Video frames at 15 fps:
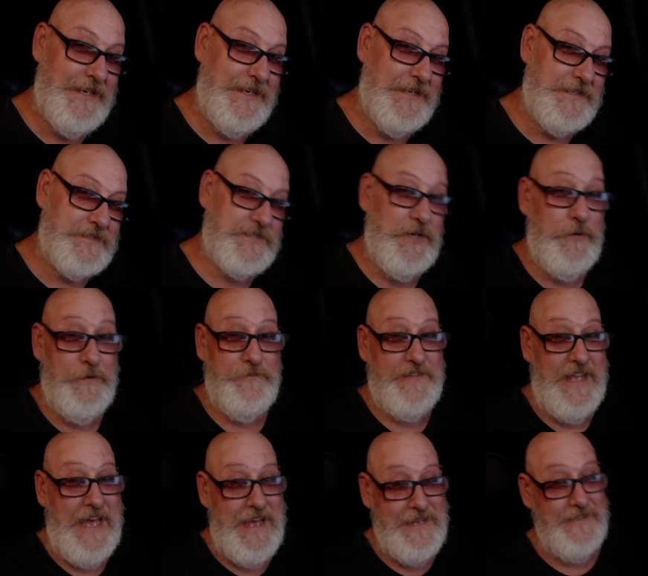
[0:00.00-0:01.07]
So if
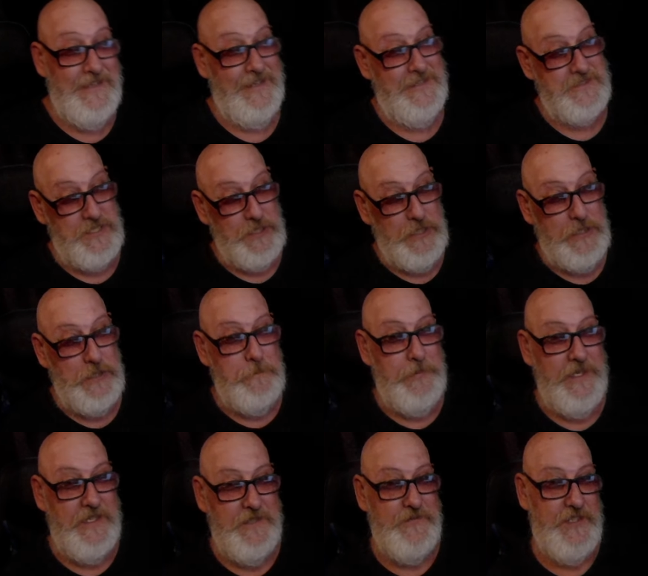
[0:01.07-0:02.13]
that is a little
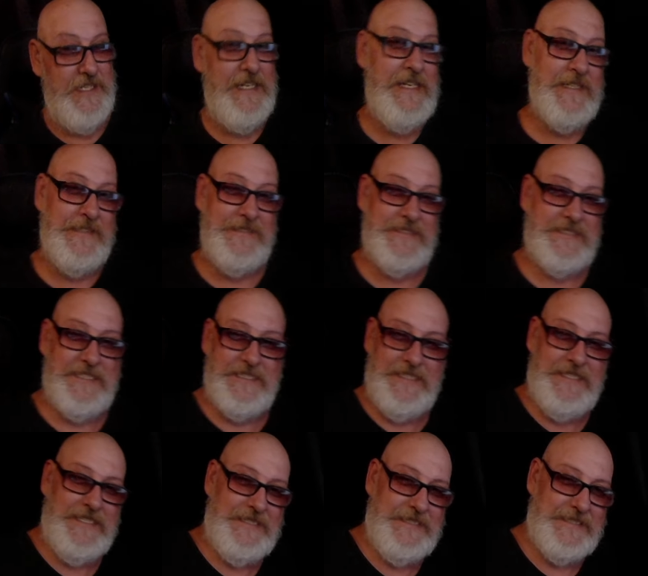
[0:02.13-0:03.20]
bit of a hint to you,